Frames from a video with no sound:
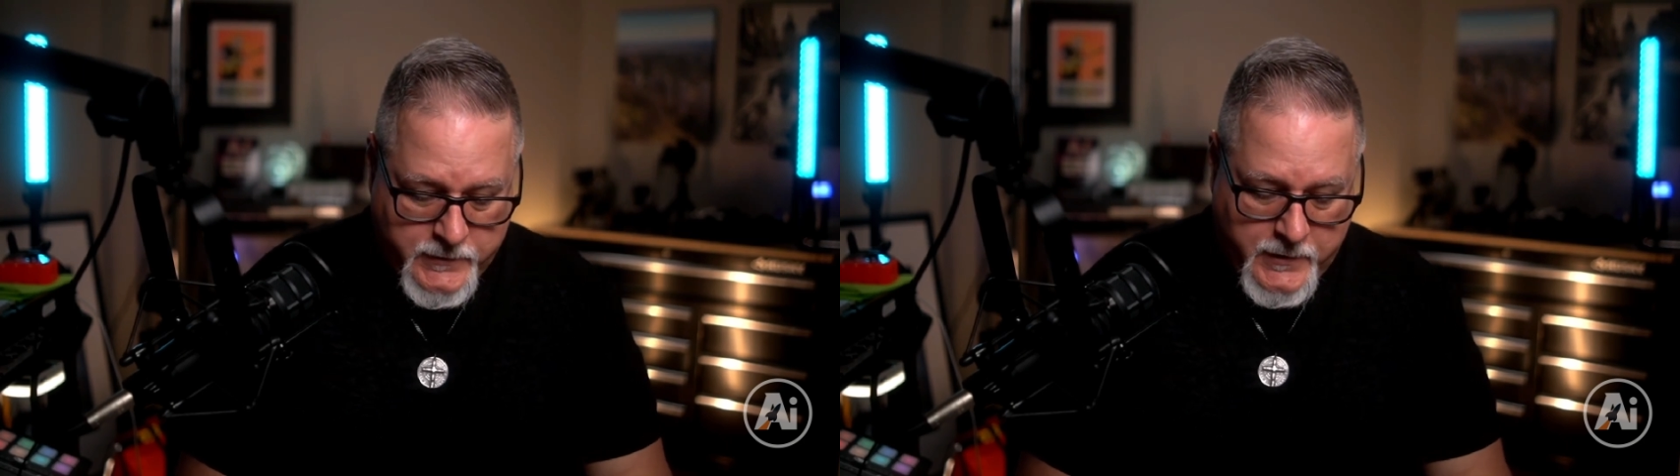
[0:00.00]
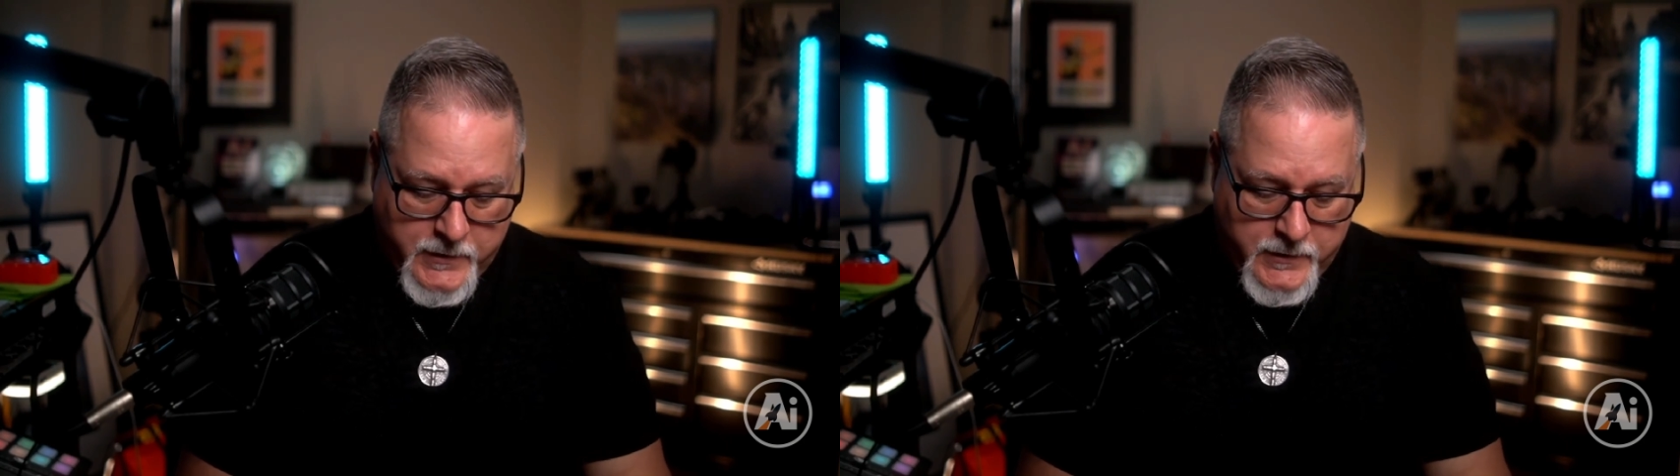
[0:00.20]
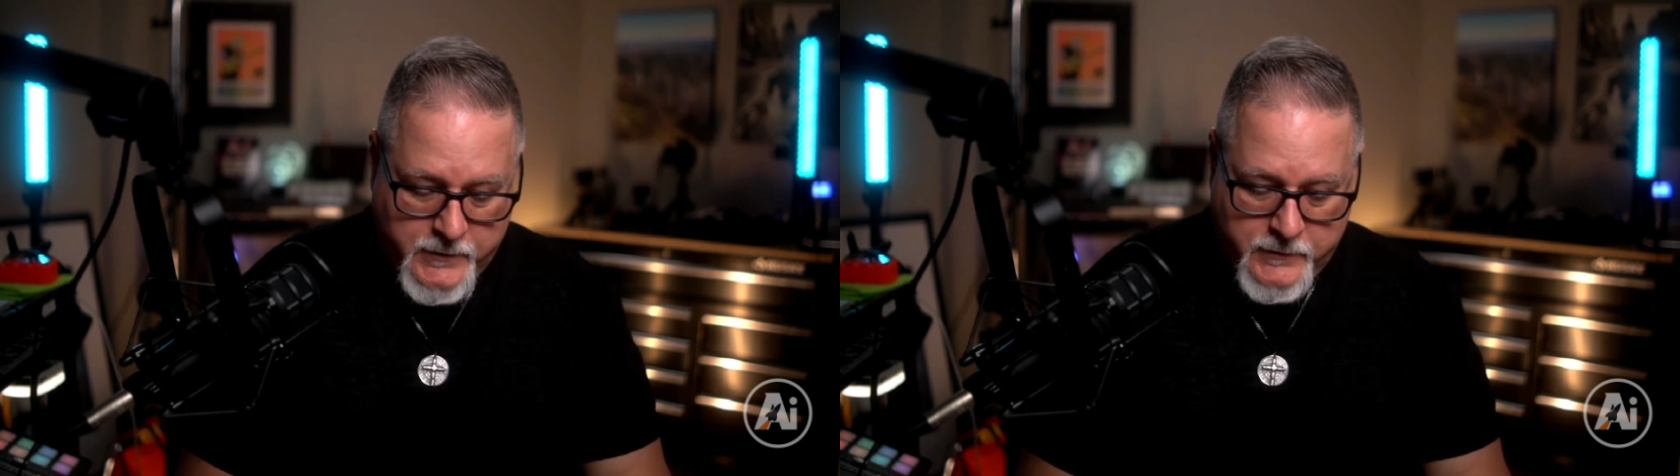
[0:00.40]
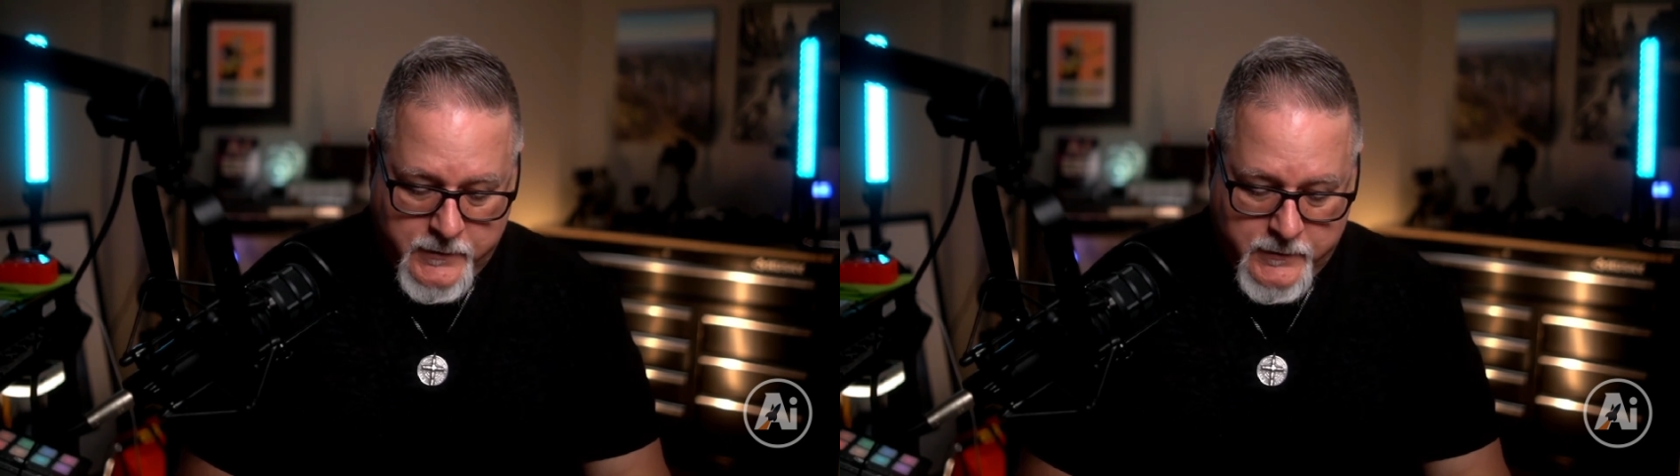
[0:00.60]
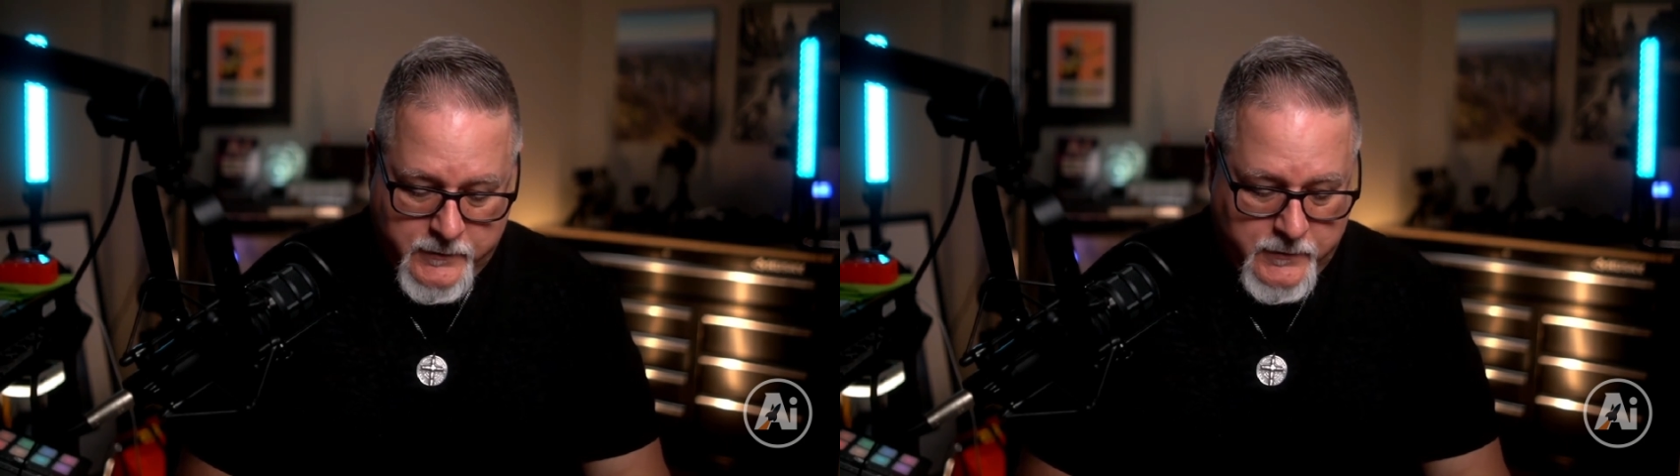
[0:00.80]

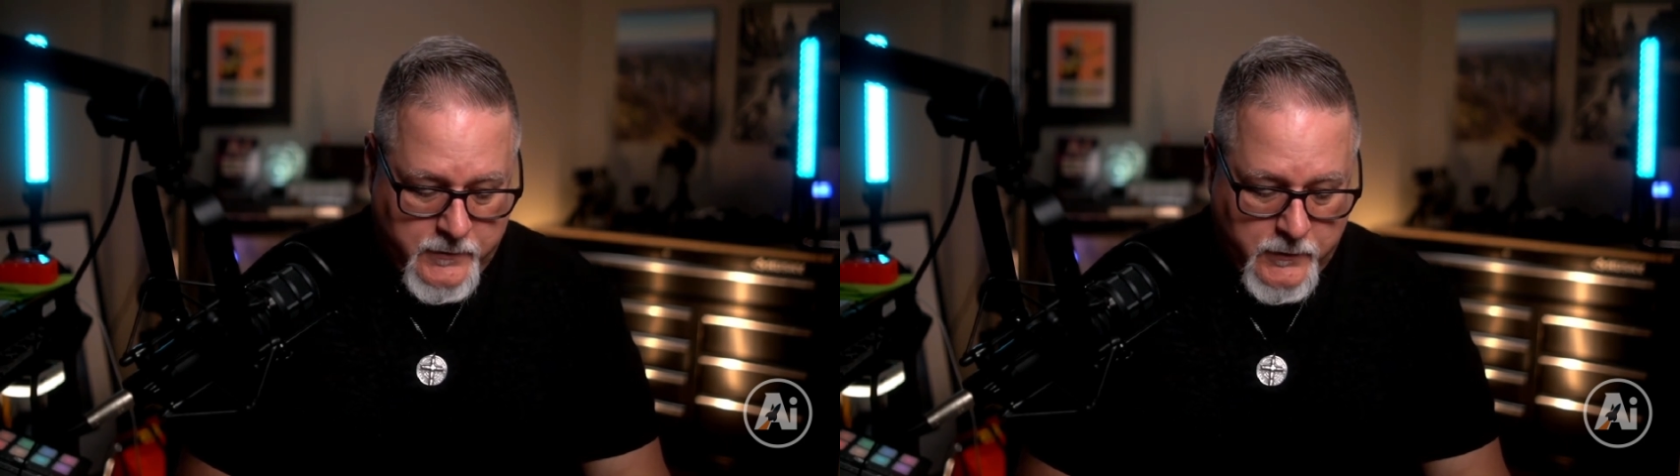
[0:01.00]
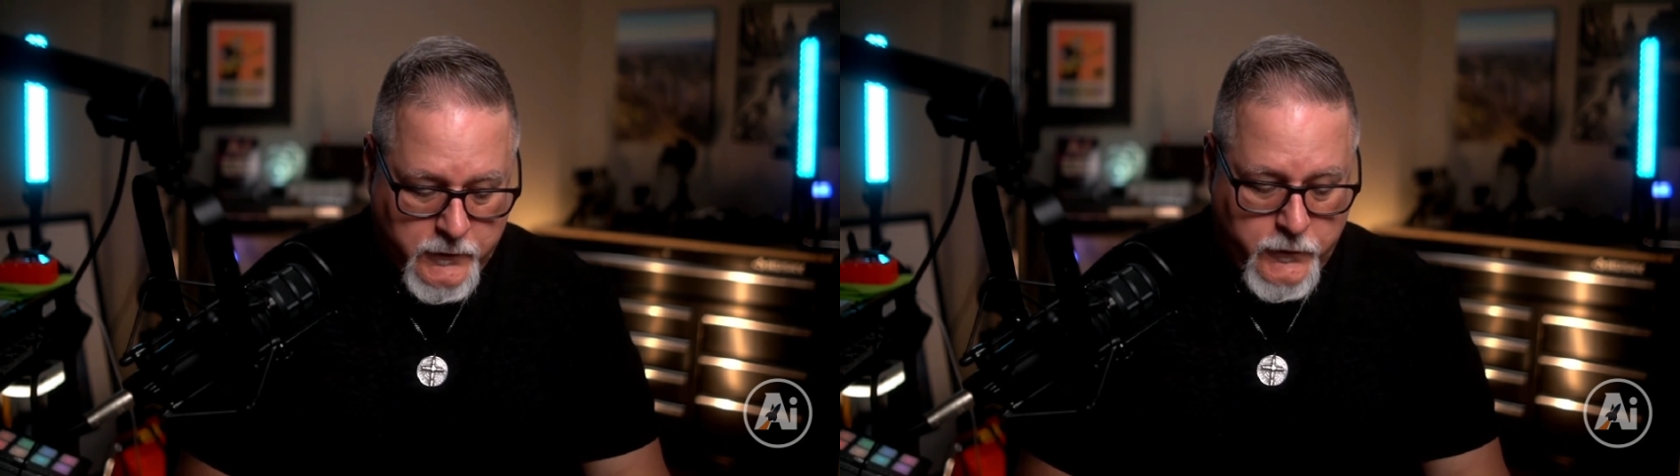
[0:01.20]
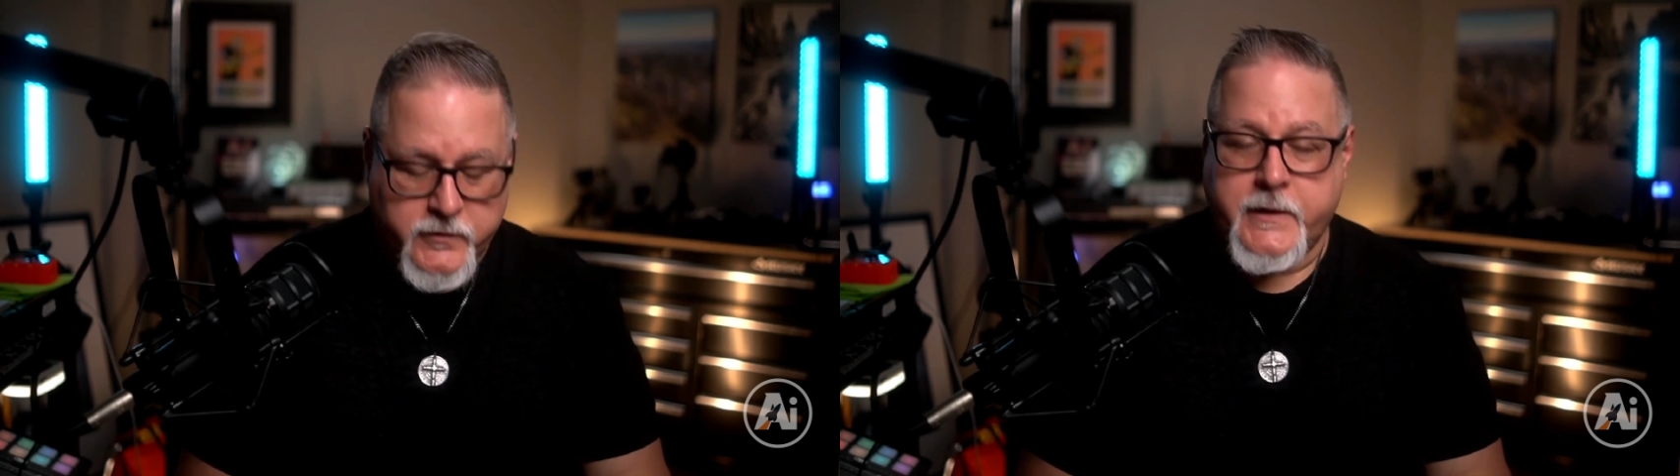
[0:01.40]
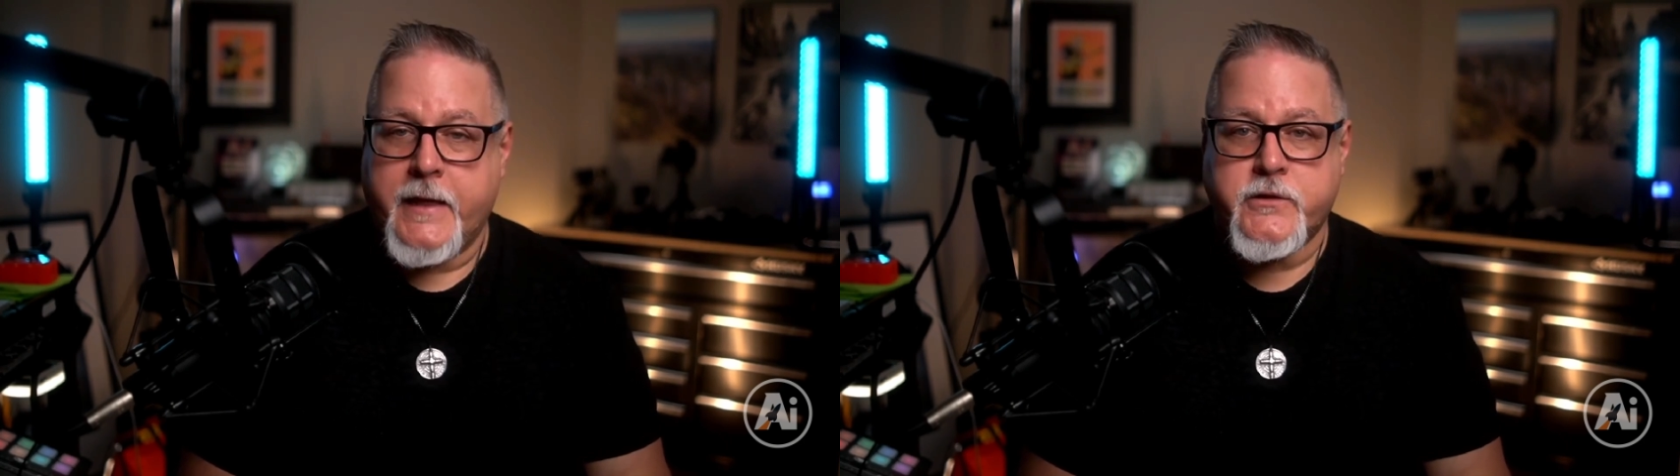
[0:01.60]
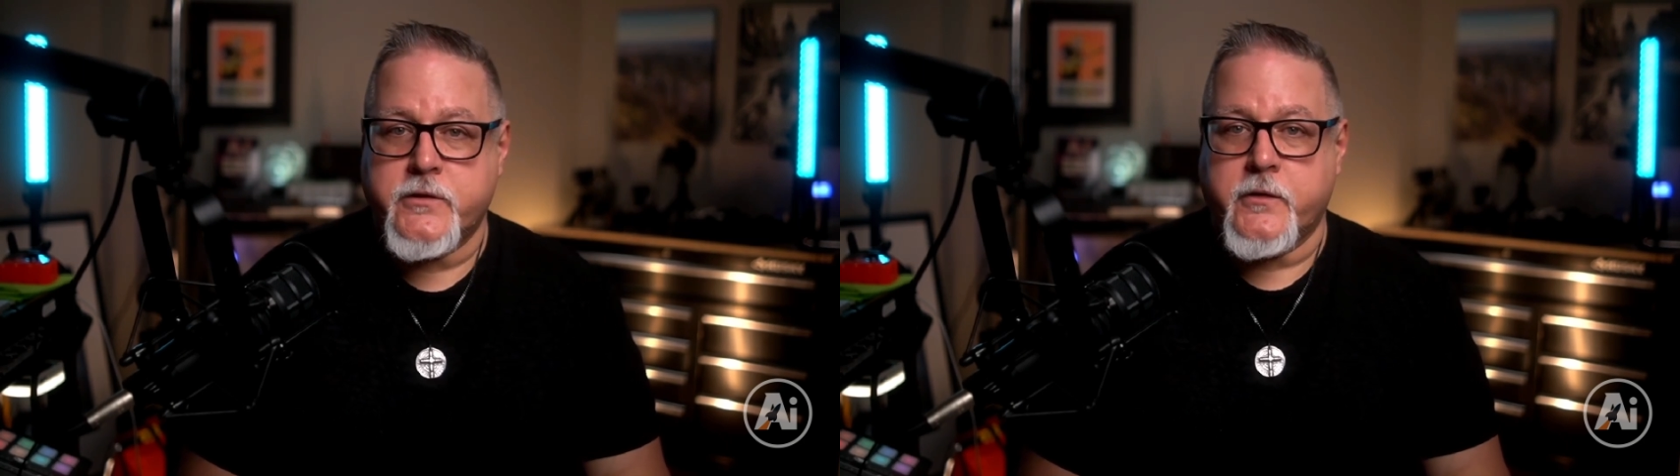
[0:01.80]
And hallucinations